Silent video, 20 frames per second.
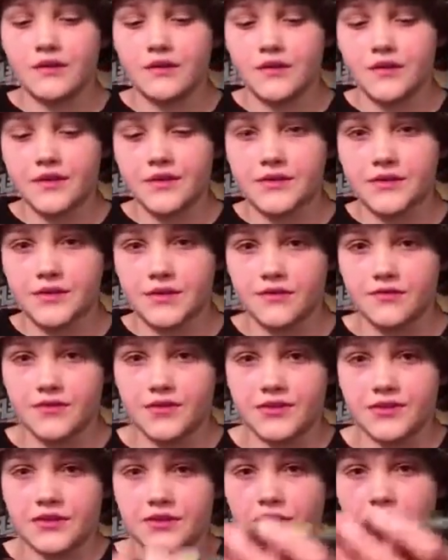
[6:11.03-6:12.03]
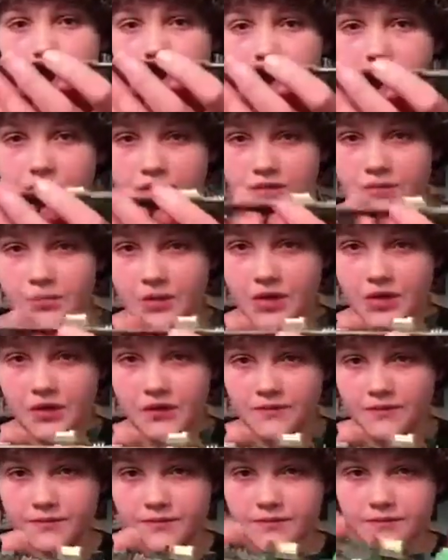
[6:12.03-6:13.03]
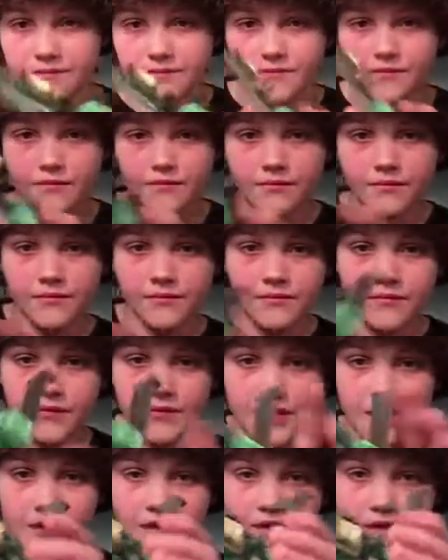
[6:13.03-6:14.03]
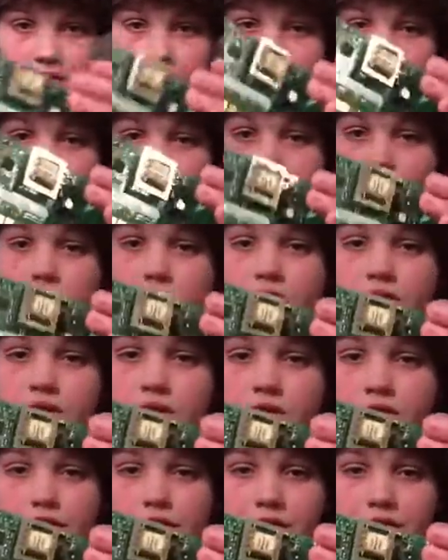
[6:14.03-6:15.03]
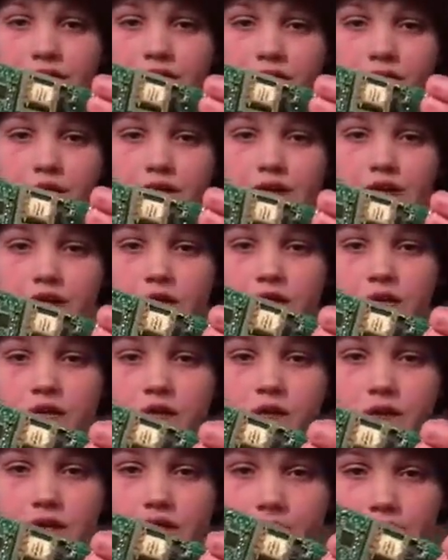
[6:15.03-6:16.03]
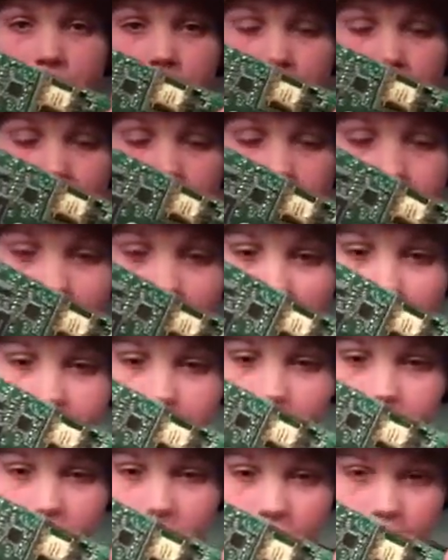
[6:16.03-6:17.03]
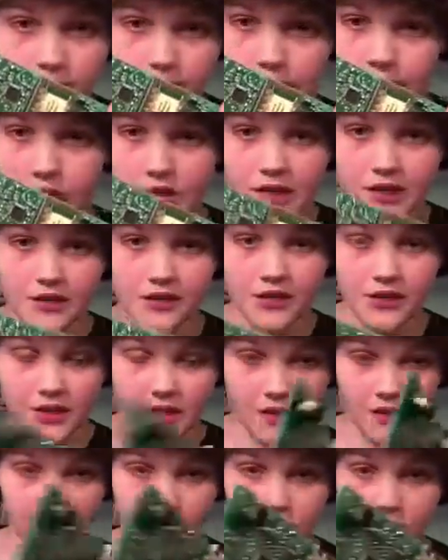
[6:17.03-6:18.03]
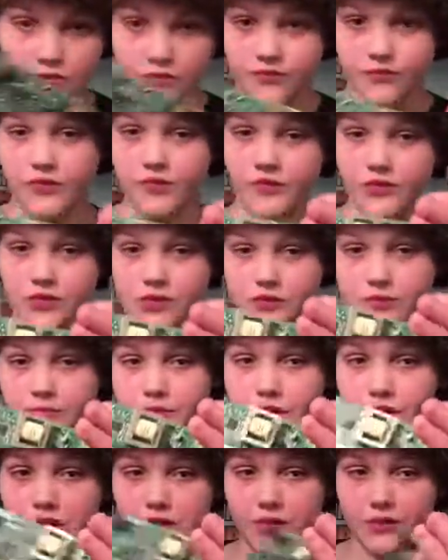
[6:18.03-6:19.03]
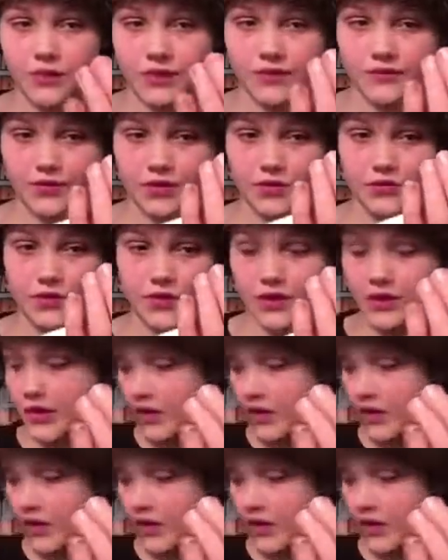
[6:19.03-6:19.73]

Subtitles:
This part right here, it had like a plug thing, reverse plug, whatever you want to